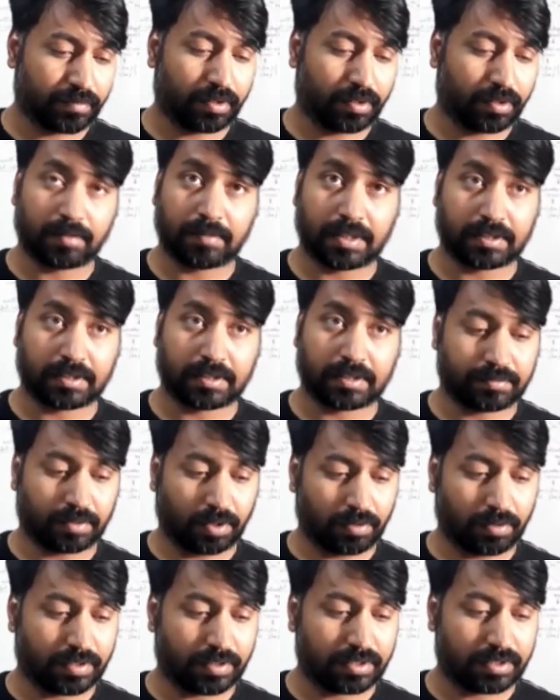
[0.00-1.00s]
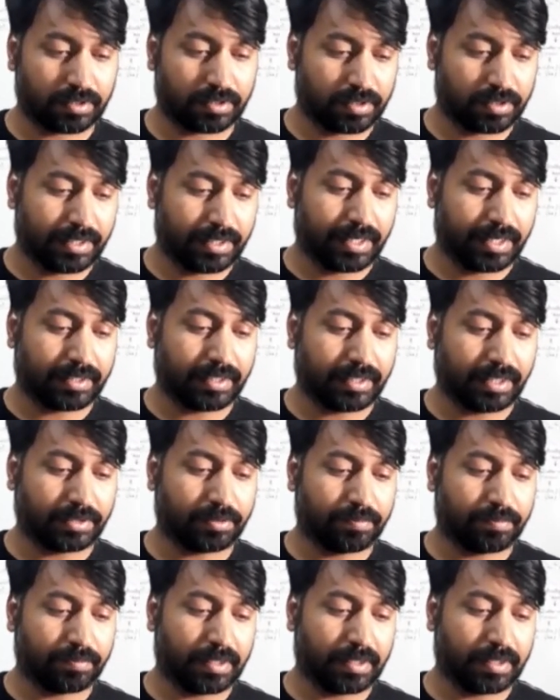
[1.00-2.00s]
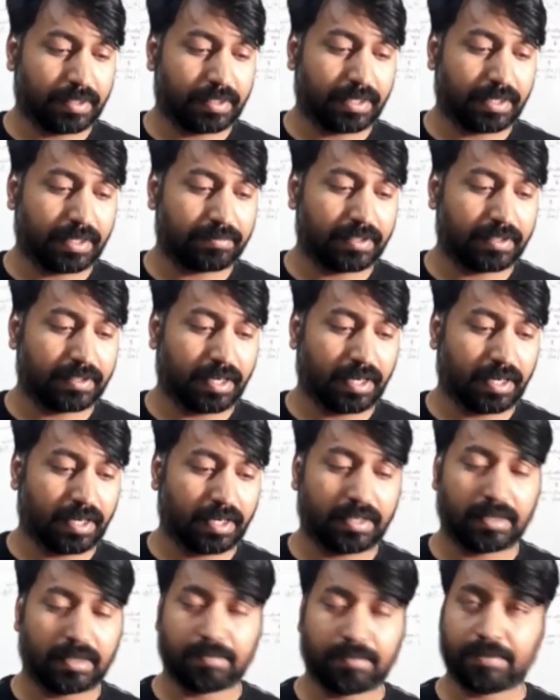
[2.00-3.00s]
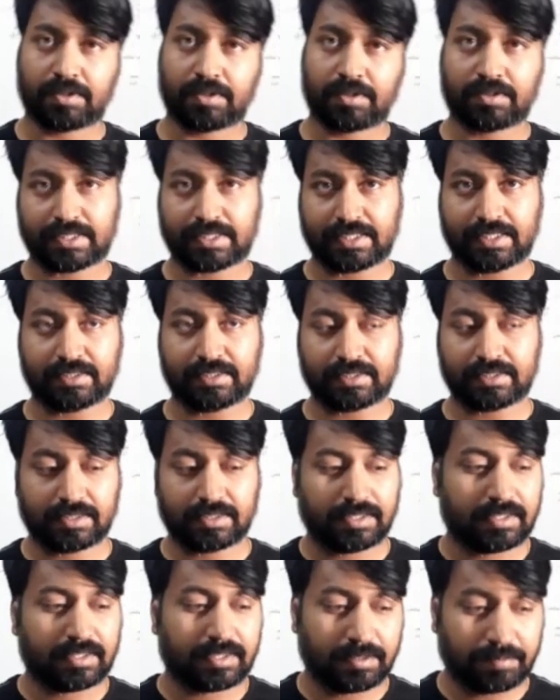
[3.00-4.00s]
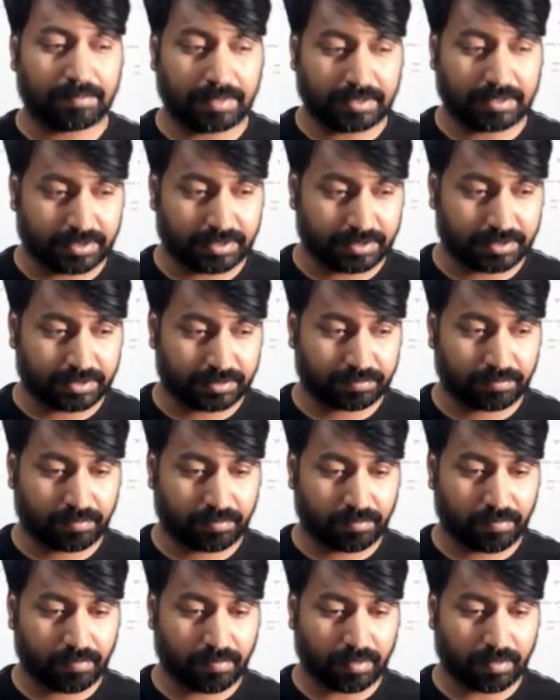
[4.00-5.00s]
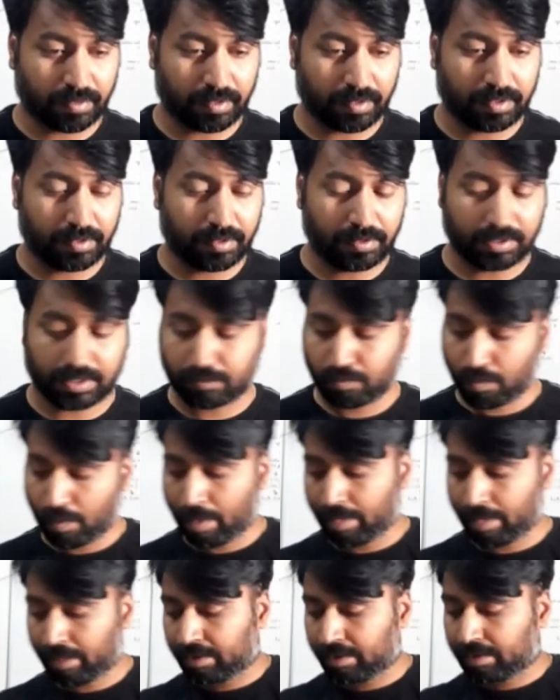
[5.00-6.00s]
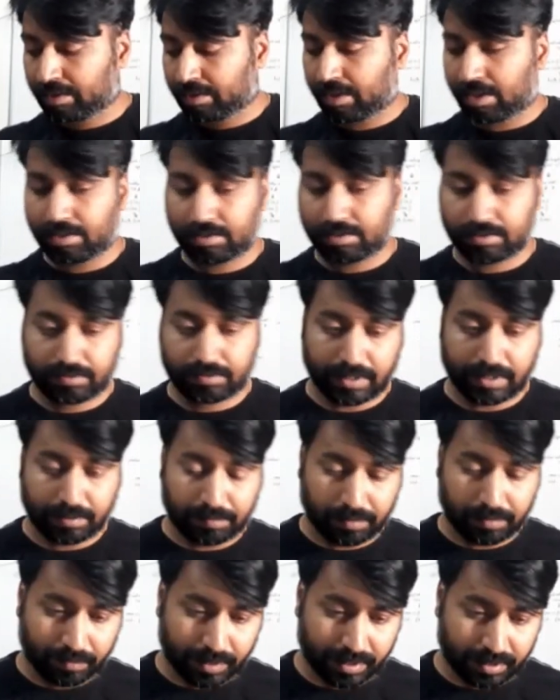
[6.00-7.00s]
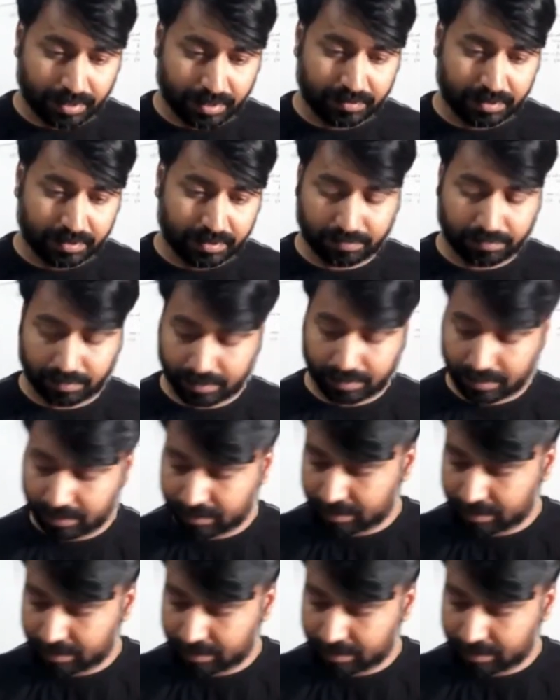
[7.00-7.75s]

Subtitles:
a mass of solvent, and that should be multiplied with 100 because it is the percentage. Okay, now we can provide a definition for this. The